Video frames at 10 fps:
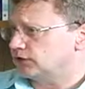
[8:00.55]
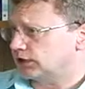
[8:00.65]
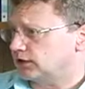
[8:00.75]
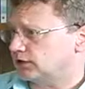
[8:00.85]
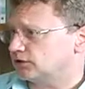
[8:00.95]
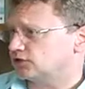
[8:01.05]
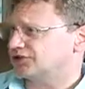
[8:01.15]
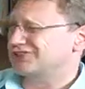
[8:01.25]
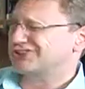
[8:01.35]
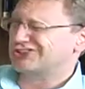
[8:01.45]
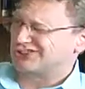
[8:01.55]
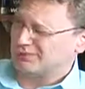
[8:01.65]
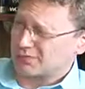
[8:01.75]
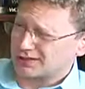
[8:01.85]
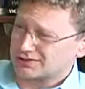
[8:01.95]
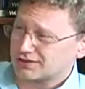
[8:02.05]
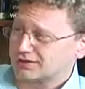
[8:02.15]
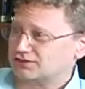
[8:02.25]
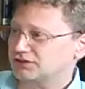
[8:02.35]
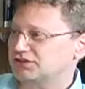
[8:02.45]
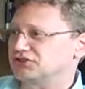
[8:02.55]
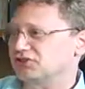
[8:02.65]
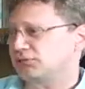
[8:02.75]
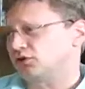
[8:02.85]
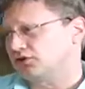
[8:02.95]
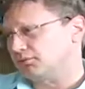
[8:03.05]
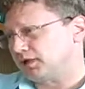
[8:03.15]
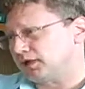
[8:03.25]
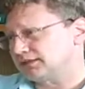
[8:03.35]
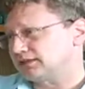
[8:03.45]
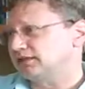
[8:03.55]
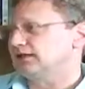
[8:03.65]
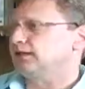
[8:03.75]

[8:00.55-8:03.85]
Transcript: new technologies. Some make sense, some aren't the best,